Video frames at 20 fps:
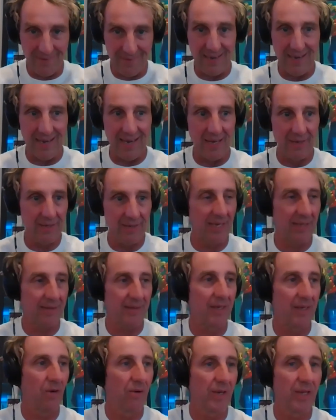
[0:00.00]
and yet
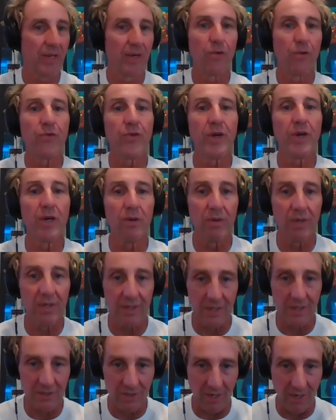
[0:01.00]
they don't interfere with
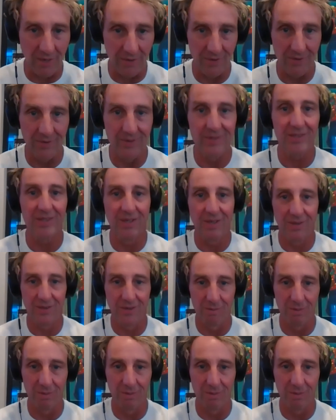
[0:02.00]
each other until they're